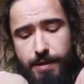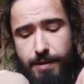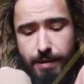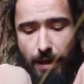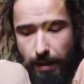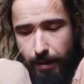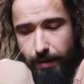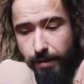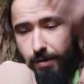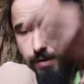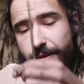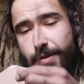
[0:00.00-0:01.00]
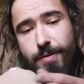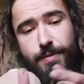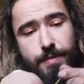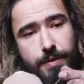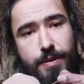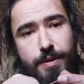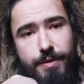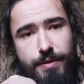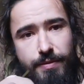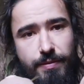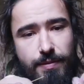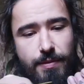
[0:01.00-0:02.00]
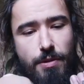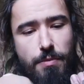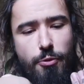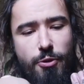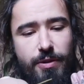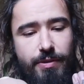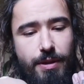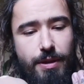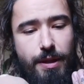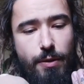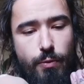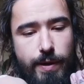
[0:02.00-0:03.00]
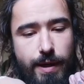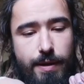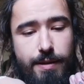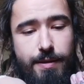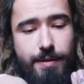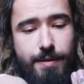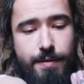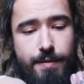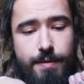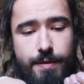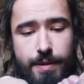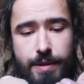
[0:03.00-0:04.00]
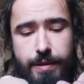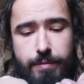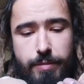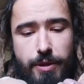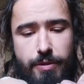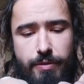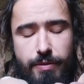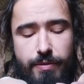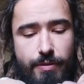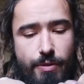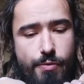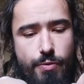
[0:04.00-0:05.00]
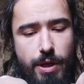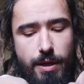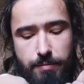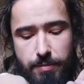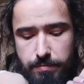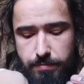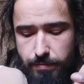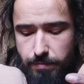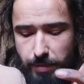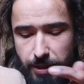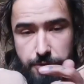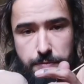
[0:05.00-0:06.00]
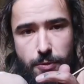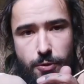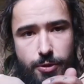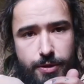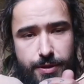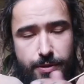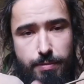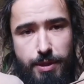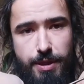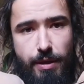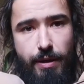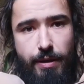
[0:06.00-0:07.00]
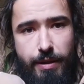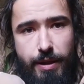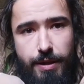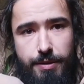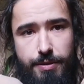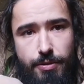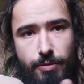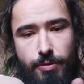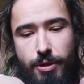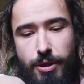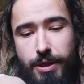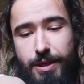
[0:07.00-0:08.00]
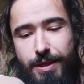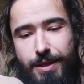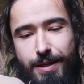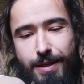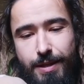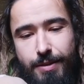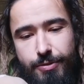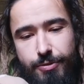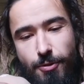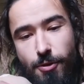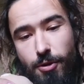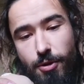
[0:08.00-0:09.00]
It's surprisingly quick because it's not really much more to be done than to draw all the connections.